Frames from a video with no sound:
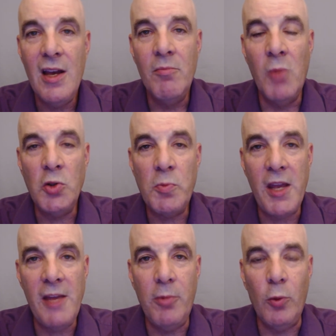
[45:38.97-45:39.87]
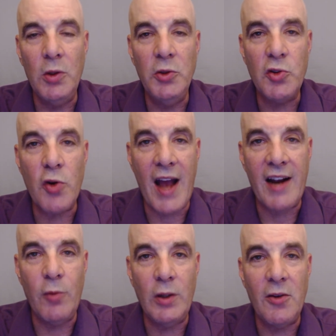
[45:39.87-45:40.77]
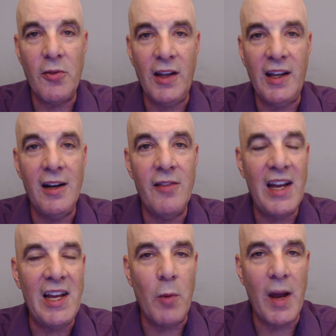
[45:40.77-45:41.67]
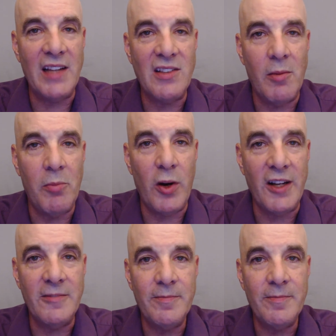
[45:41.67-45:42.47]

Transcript: Most people will lose track of what they're thinking of anyway at some point.